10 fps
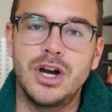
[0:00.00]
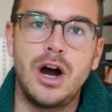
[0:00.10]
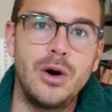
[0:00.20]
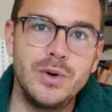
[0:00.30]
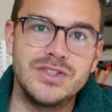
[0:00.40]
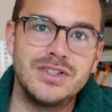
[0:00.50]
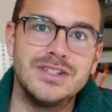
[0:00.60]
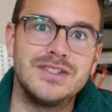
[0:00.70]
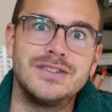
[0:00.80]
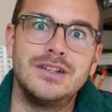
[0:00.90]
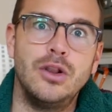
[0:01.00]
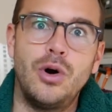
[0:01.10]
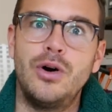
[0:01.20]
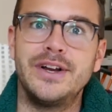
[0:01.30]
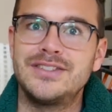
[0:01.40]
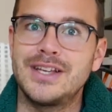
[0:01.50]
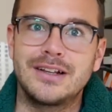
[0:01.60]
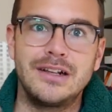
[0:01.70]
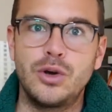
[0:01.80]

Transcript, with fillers: How is this law exactly